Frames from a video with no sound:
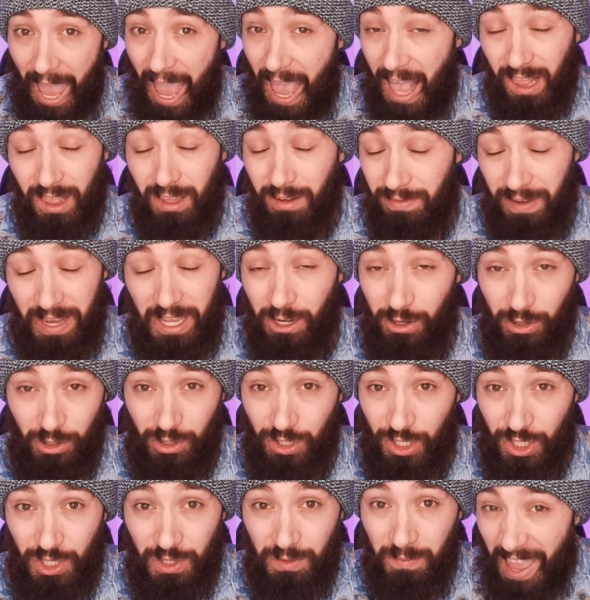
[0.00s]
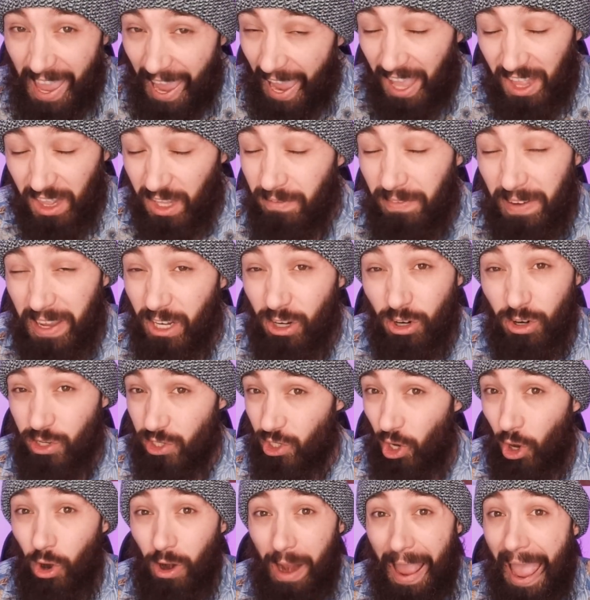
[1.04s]
elevators.
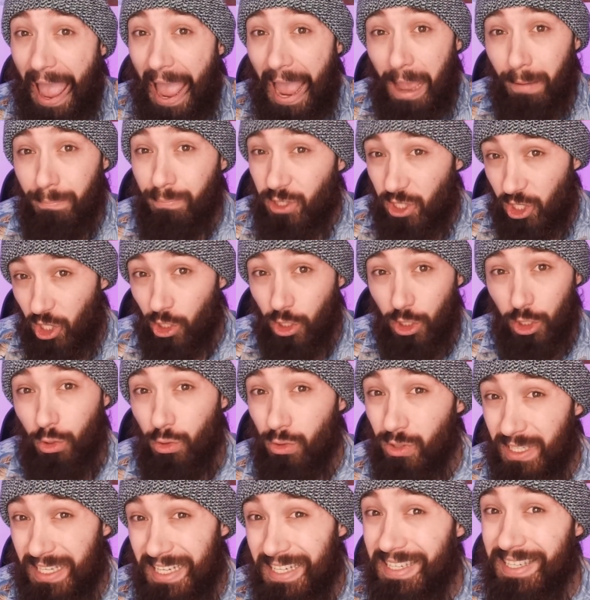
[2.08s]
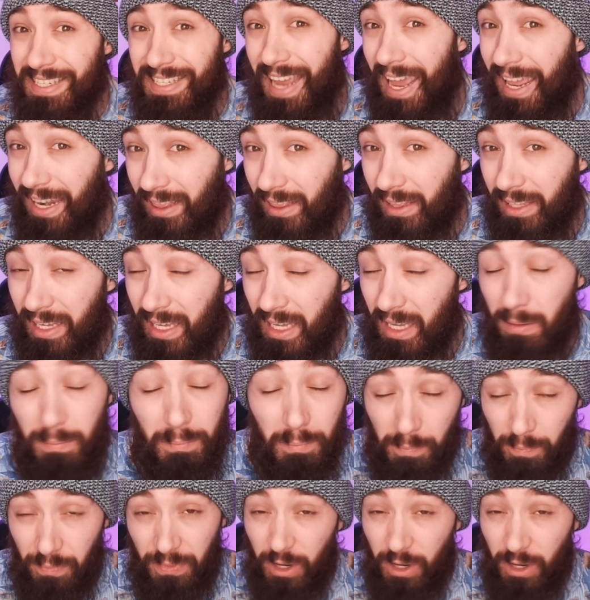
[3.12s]
Elevators are absolutely deadly.